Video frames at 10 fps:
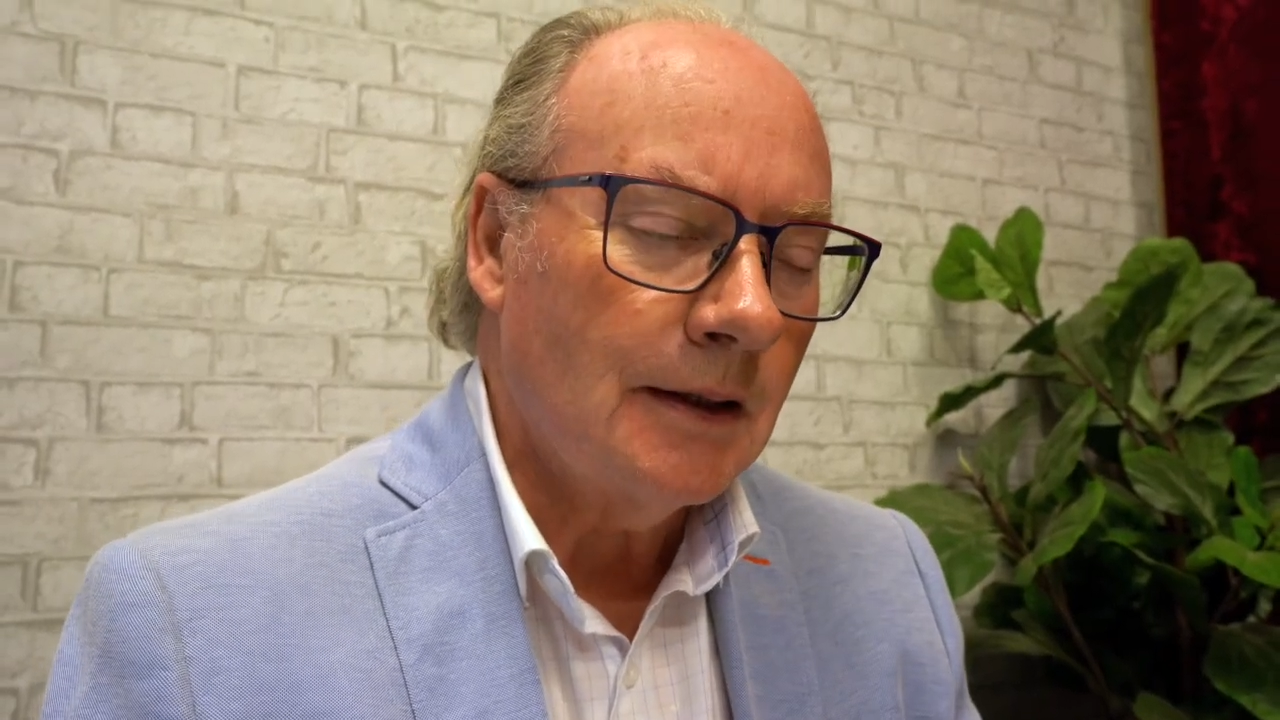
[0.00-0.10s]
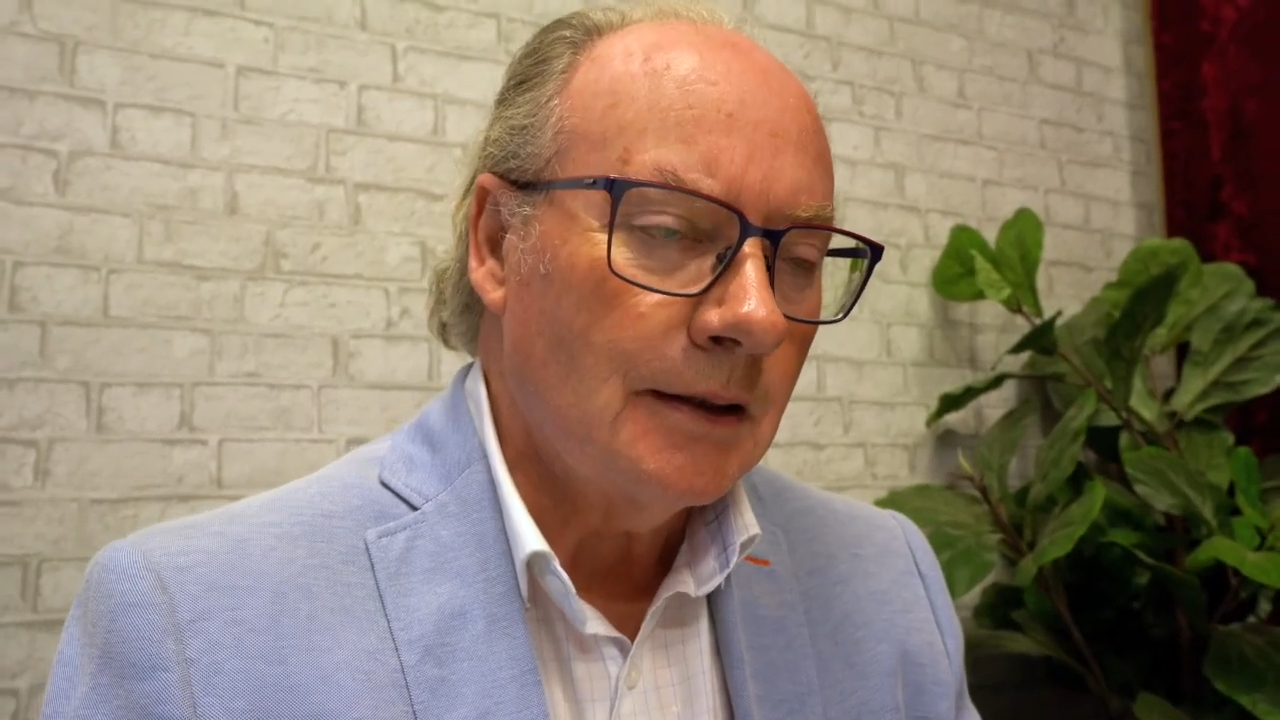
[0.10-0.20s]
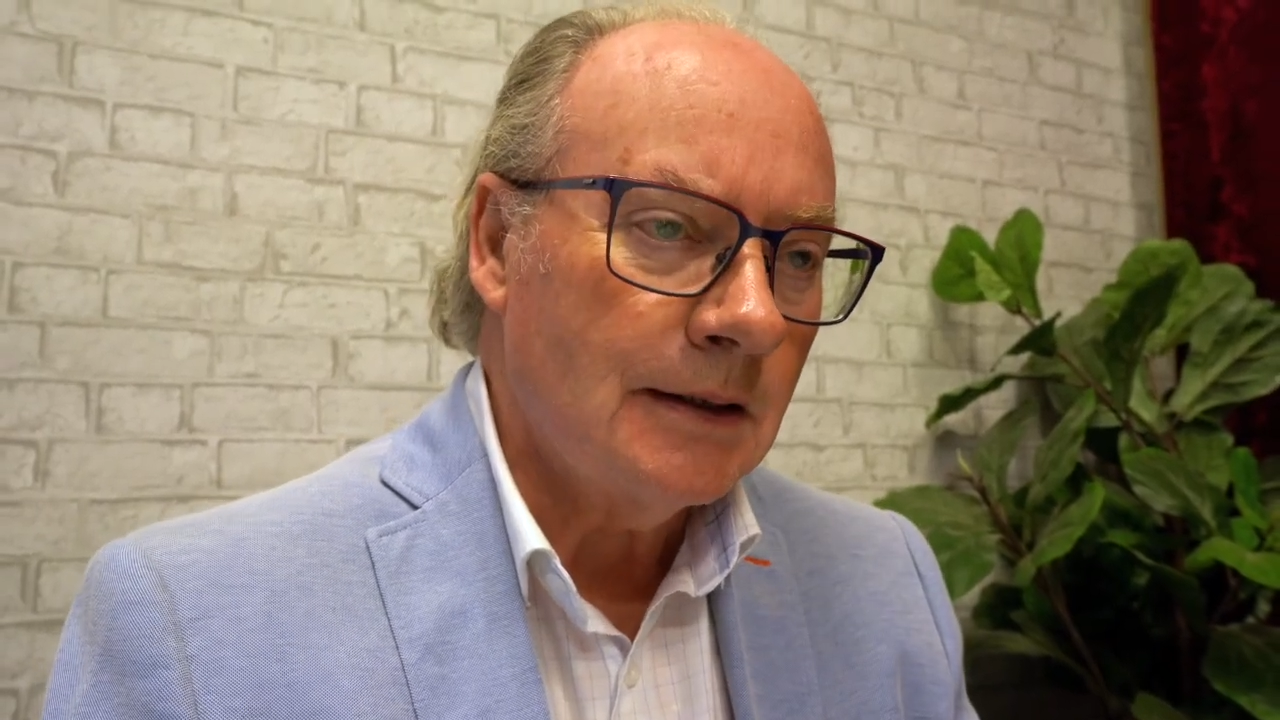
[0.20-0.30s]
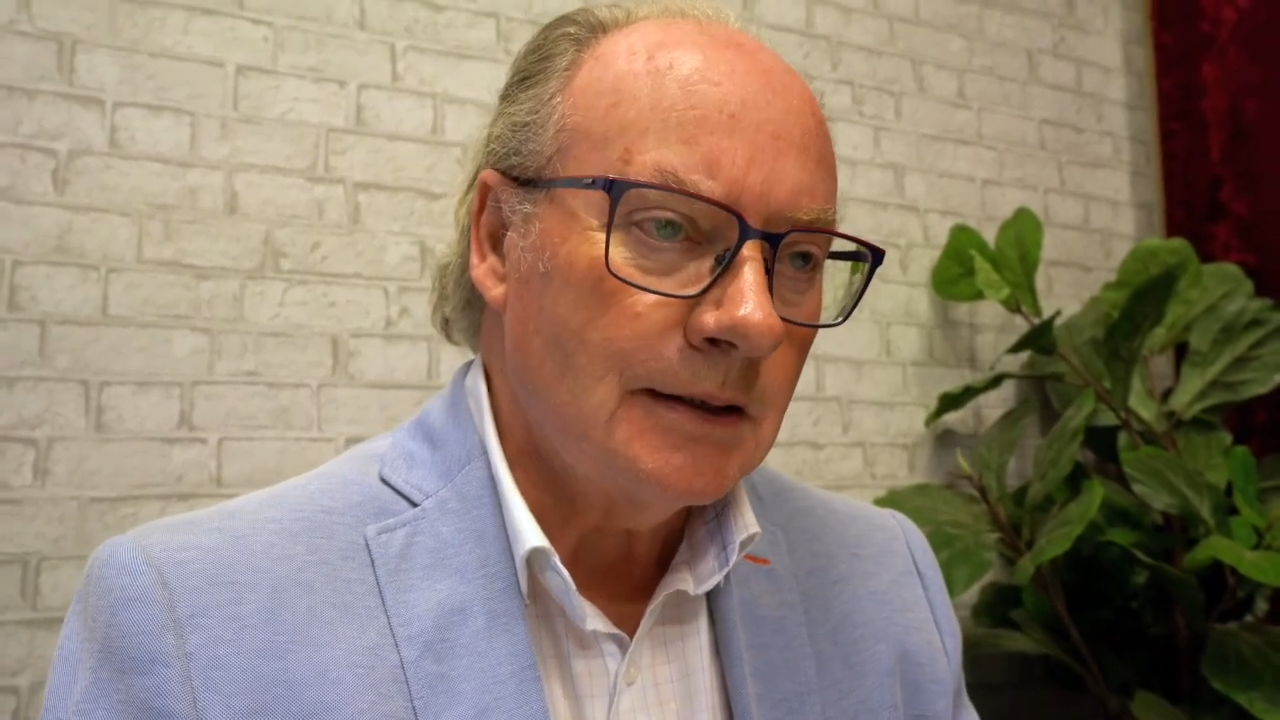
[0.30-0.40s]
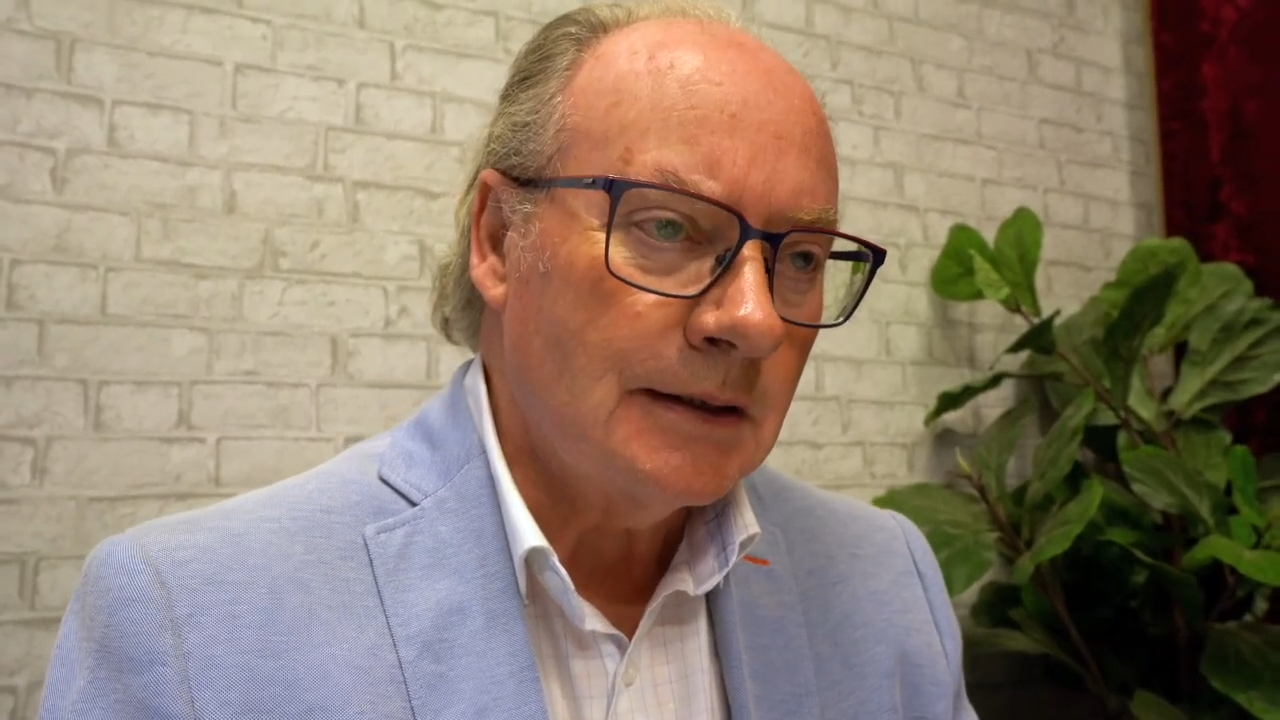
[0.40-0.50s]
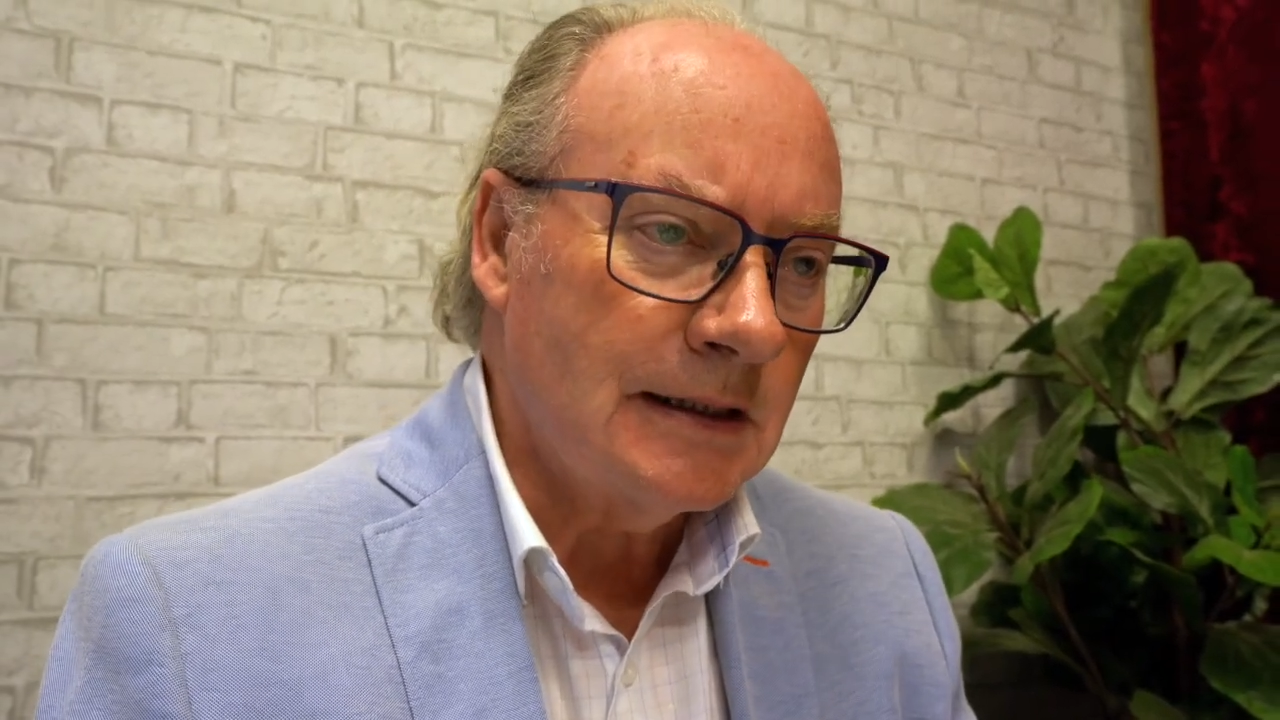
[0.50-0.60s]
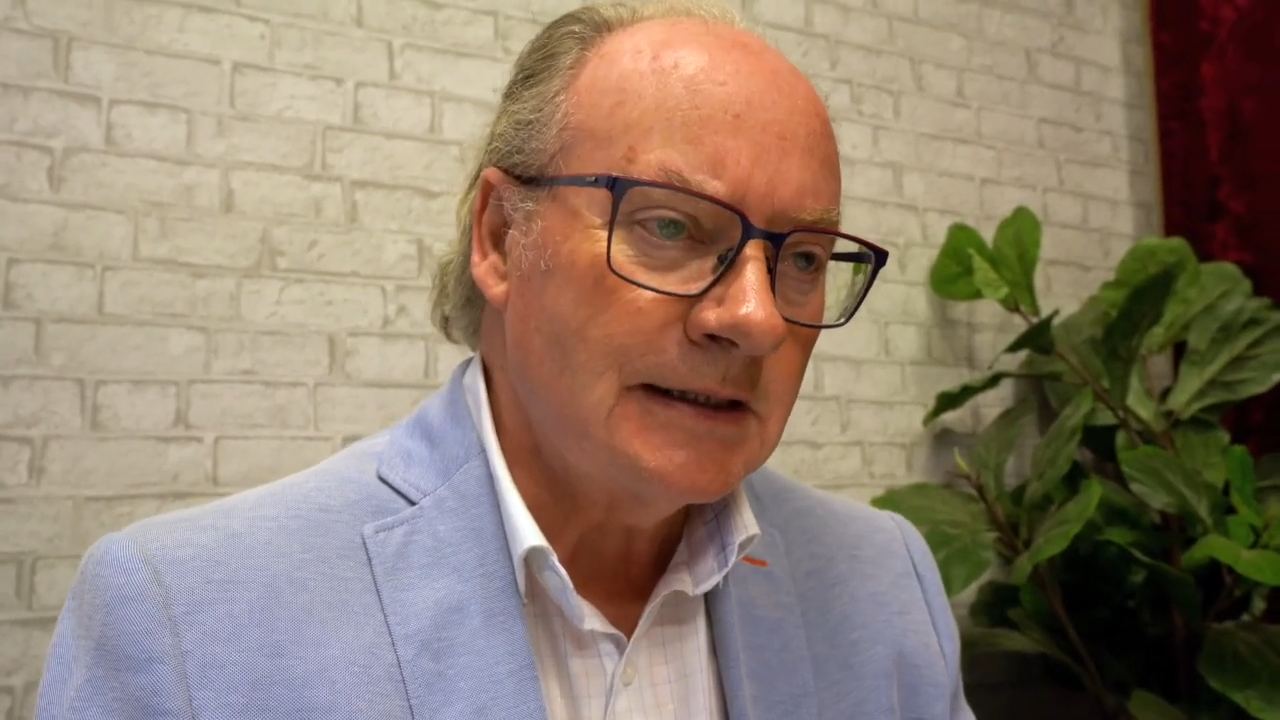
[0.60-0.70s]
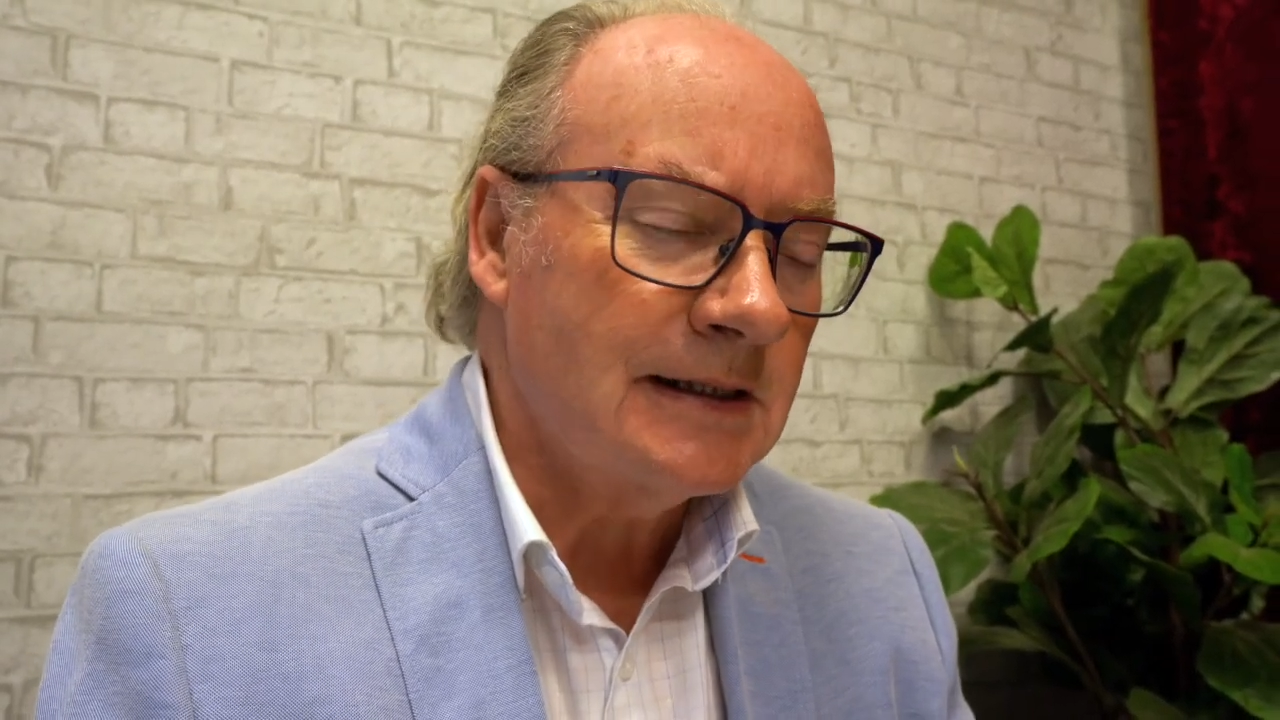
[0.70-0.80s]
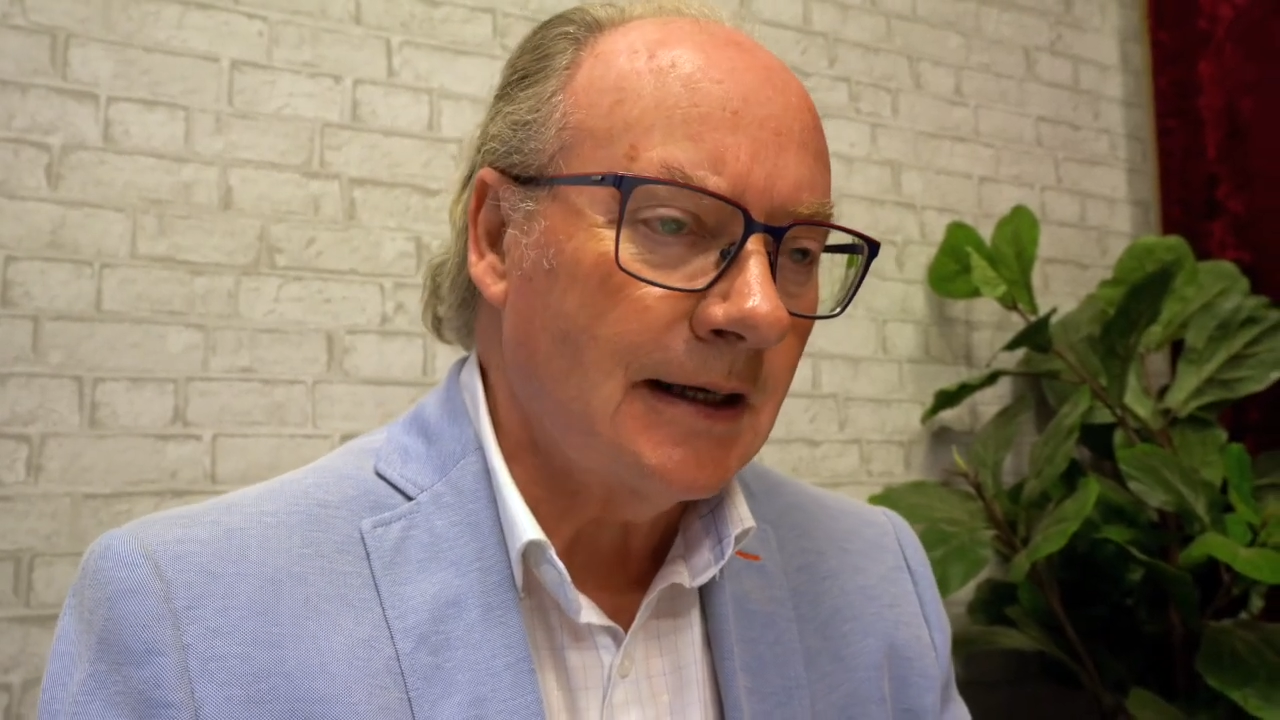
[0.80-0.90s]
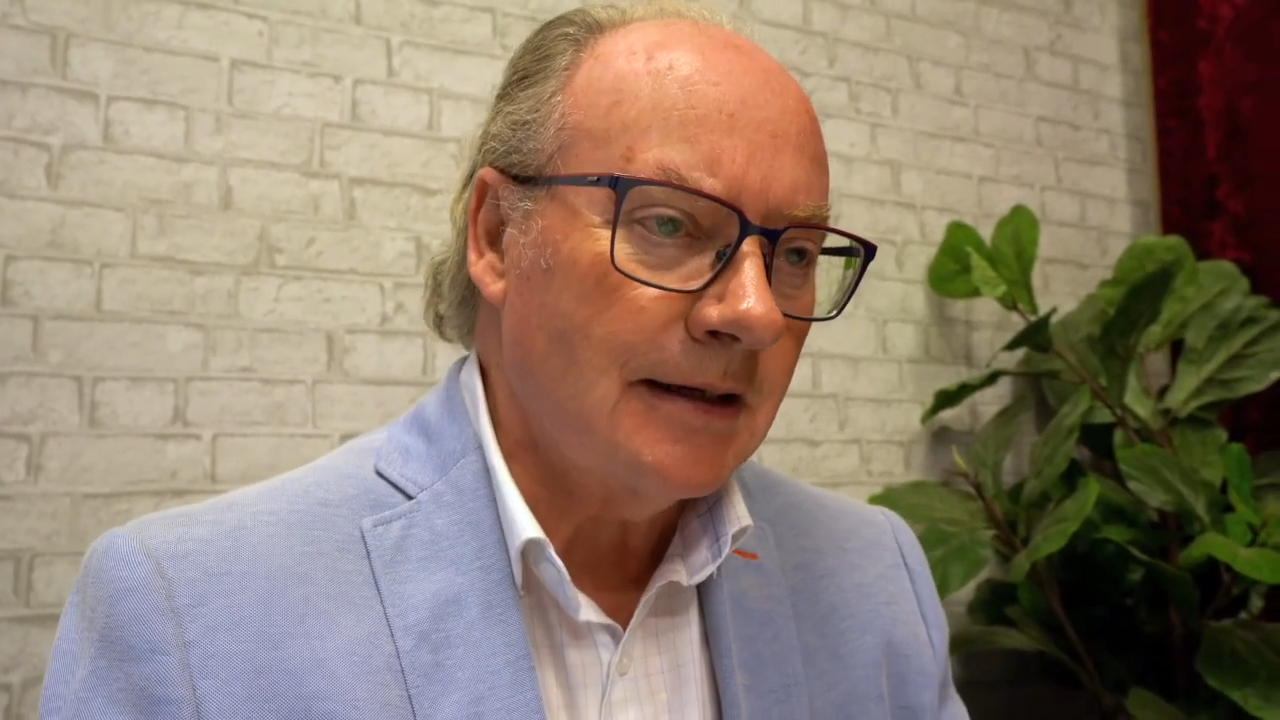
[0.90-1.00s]

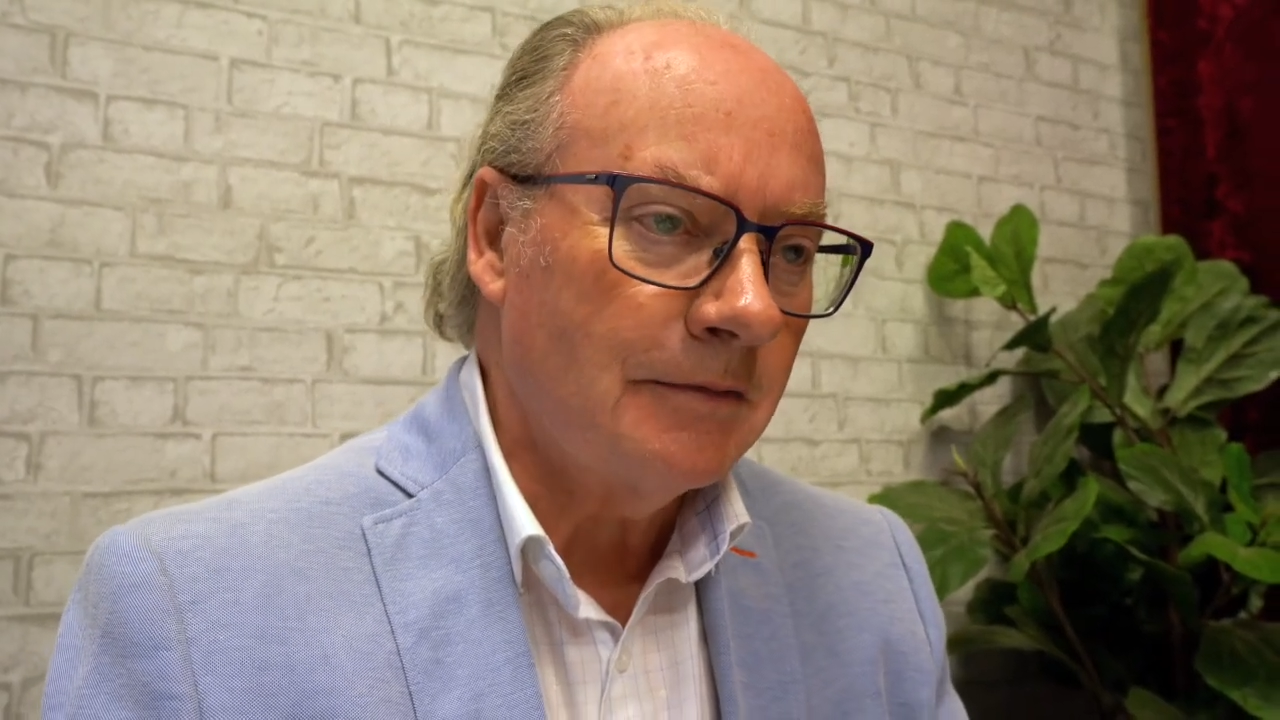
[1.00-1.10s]
This city,